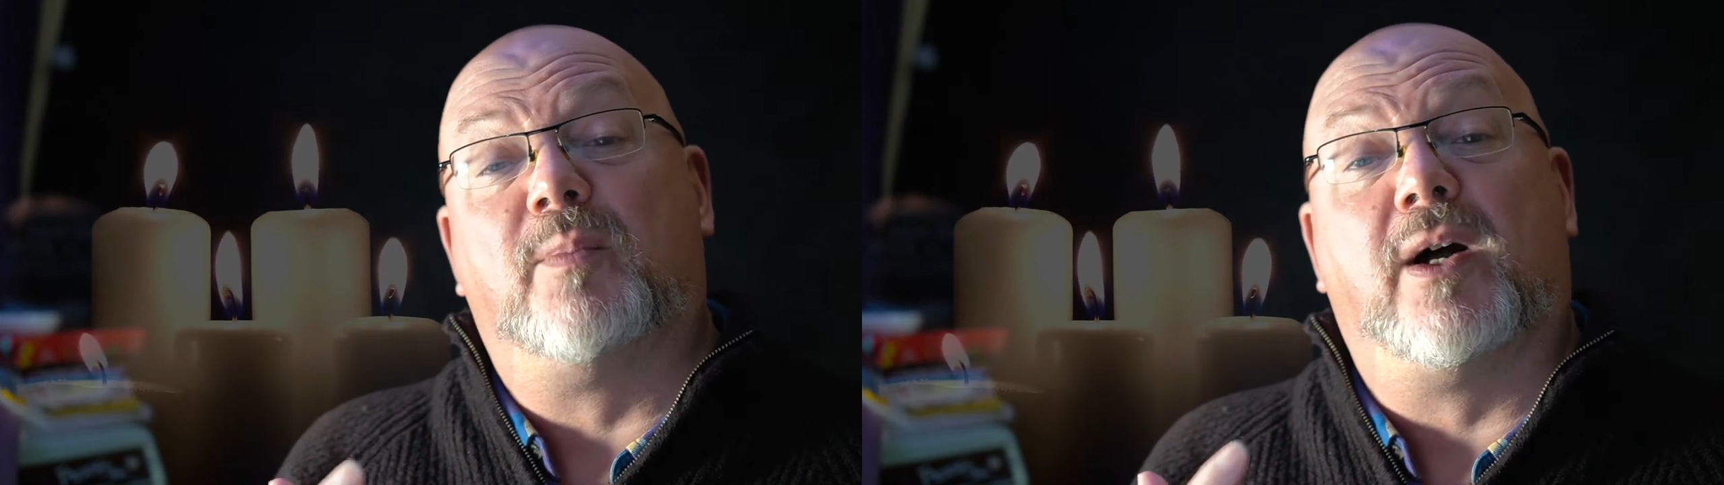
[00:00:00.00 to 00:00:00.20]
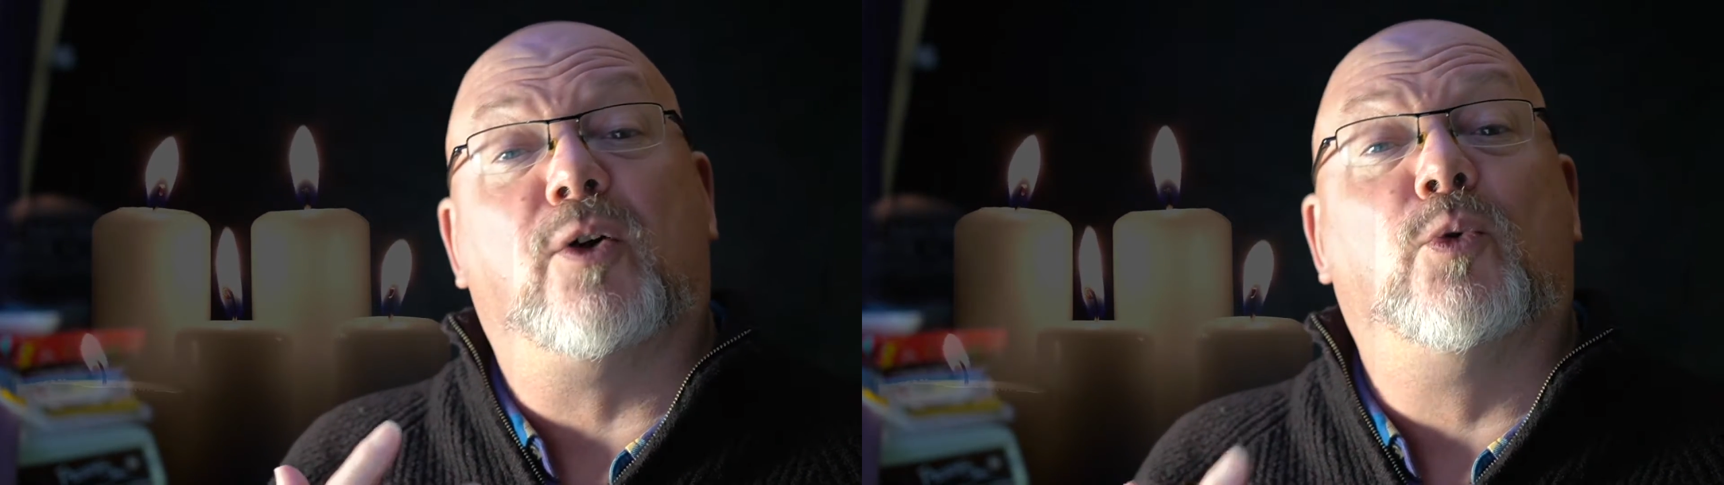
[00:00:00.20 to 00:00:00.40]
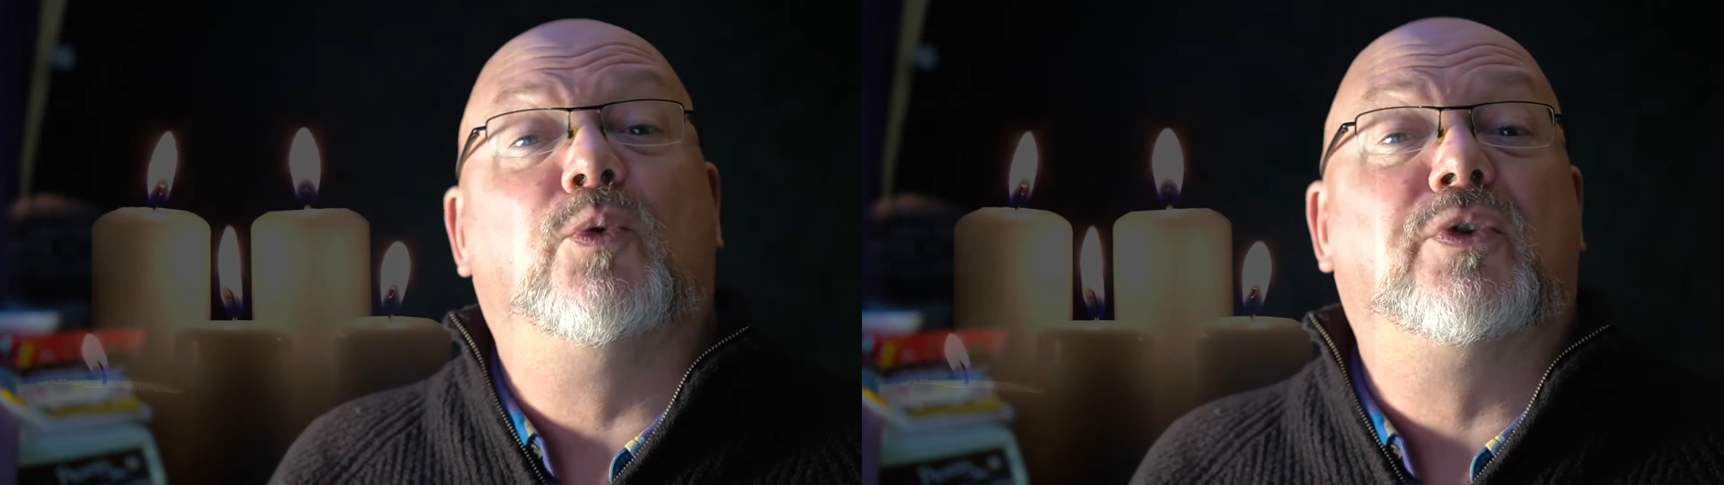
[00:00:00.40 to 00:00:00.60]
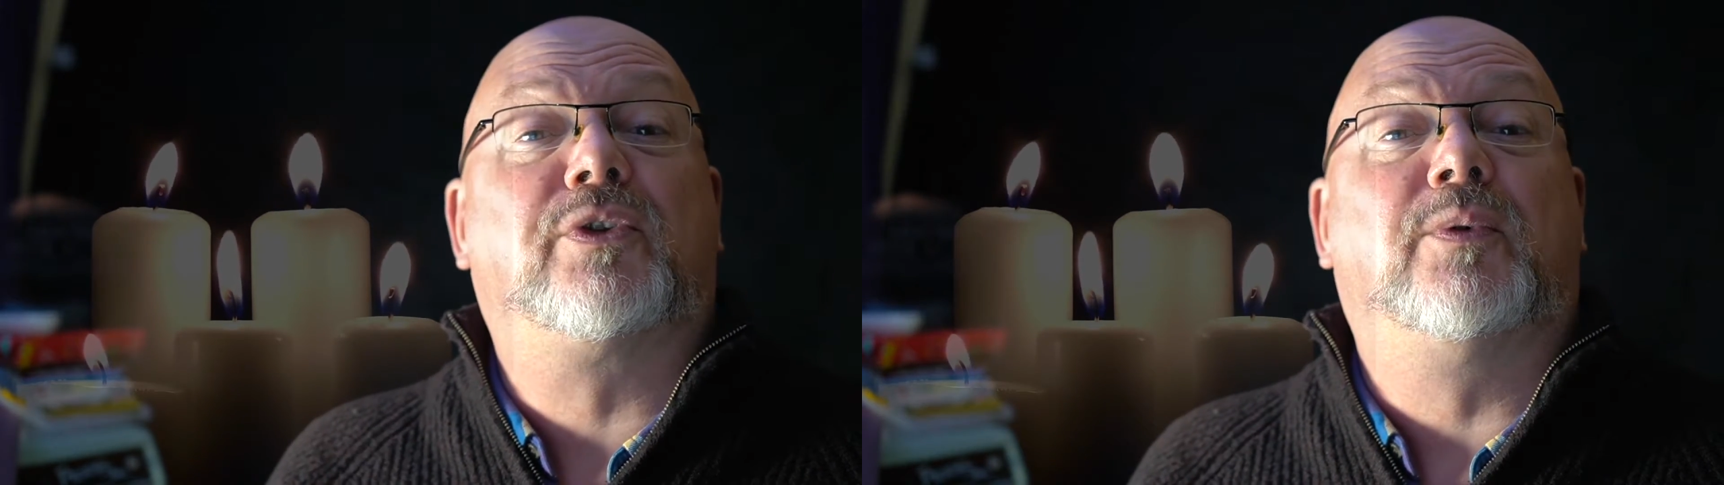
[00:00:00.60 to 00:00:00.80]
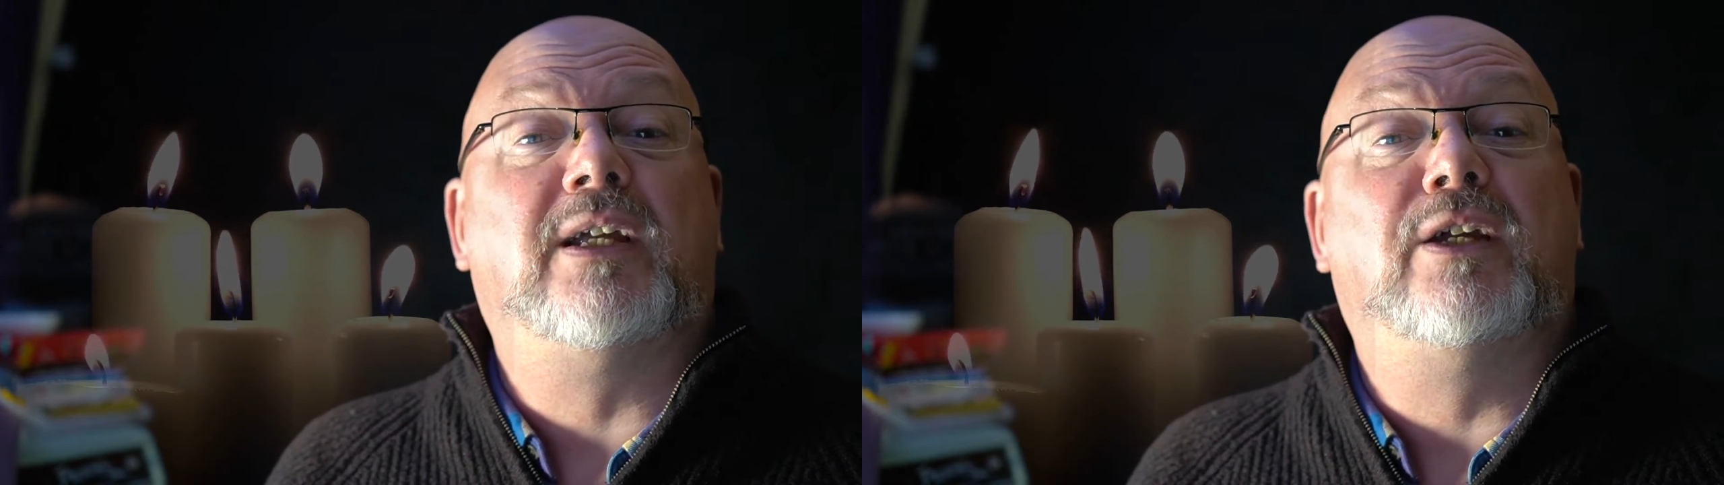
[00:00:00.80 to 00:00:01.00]
by all
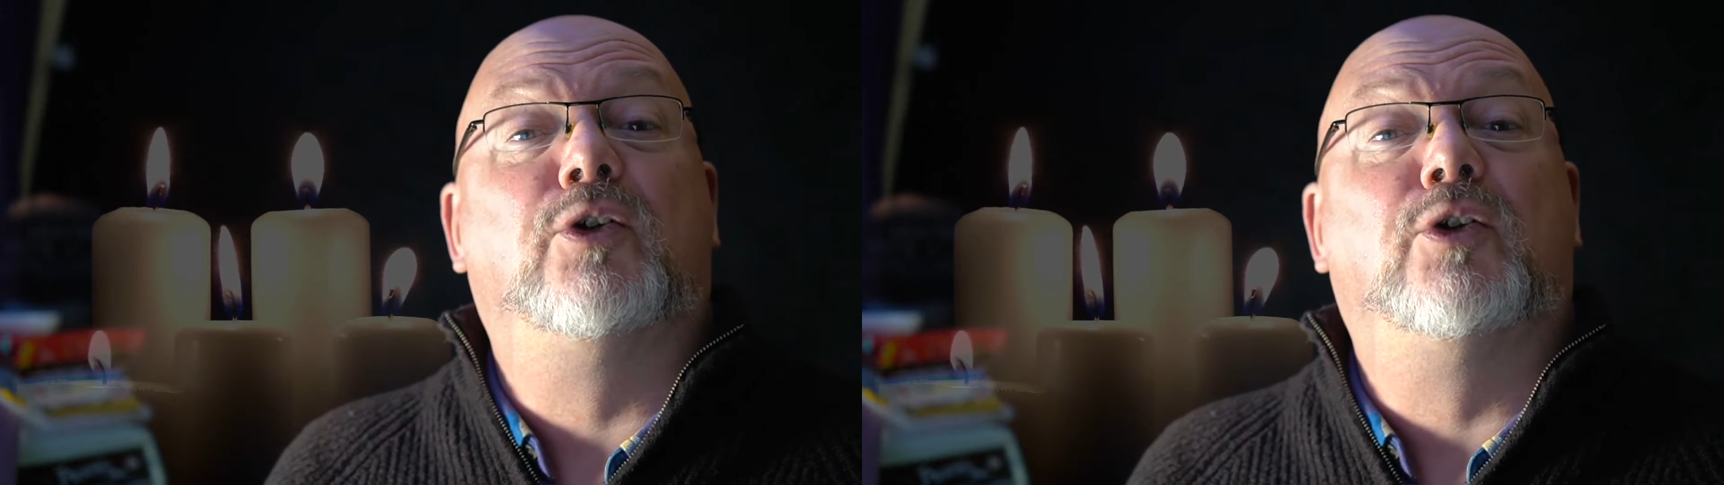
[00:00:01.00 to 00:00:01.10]
three